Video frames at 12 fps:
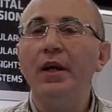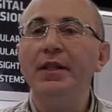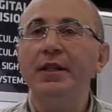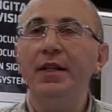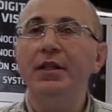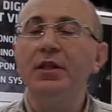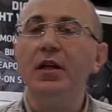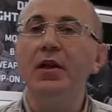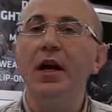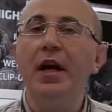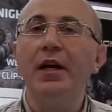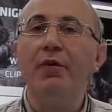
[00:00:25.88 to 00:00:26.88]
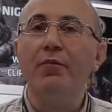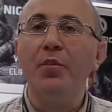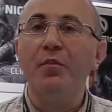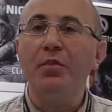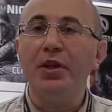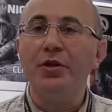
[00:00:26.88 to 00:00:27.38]
existing line of
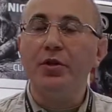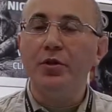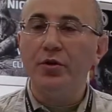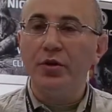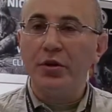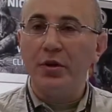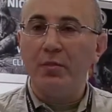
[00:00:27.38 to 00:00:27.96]
Prometheus